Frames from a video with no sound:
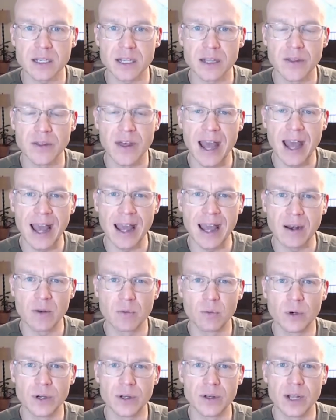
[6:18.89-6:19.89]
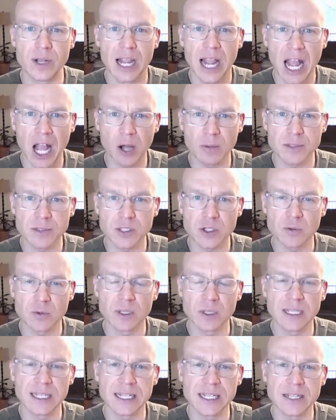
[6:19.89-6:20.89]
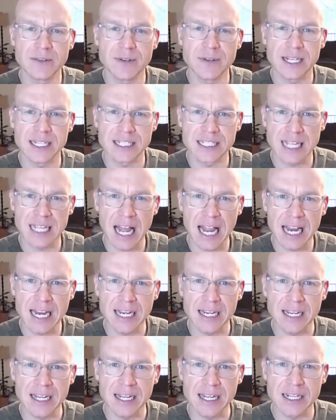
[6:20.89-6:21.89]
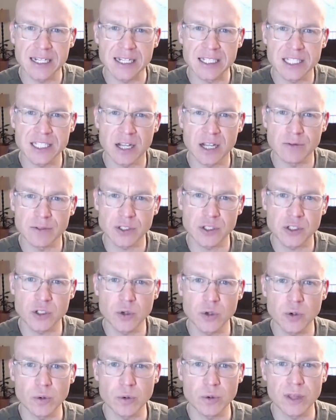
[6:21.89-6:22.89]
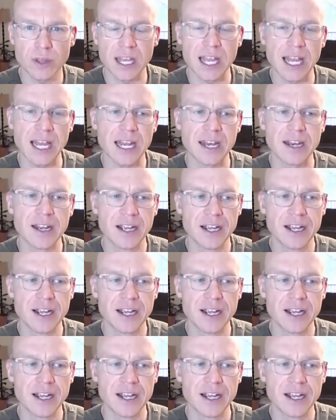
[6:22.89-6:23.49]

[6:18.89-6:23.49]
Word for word: that would help to relieve anxiety and self-soothe and